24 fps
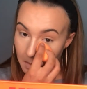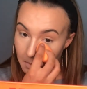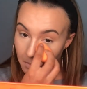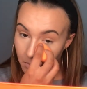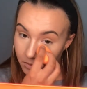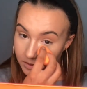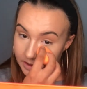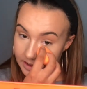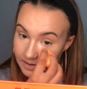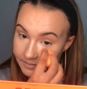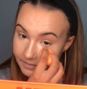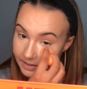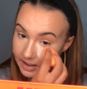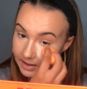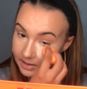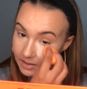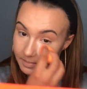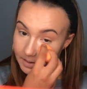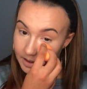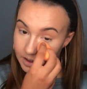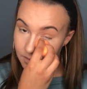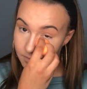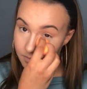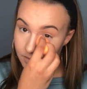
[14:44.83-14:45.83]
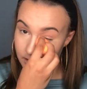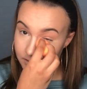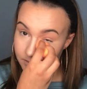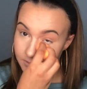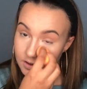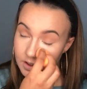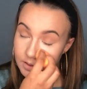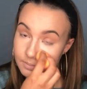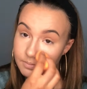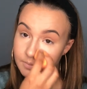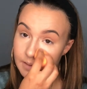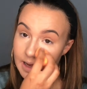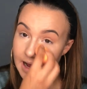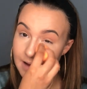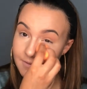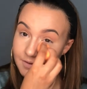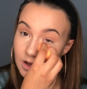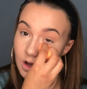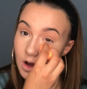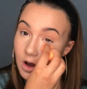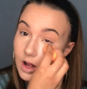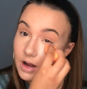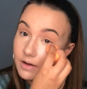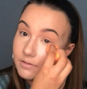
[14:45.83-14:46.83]
we're living in the middle of London and having
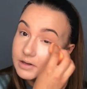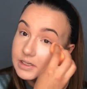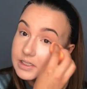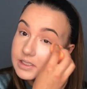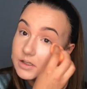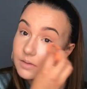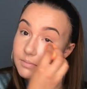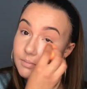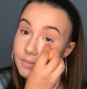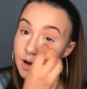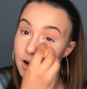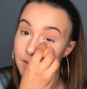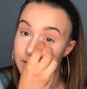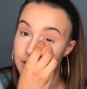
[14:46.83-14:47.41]
a high risk mum,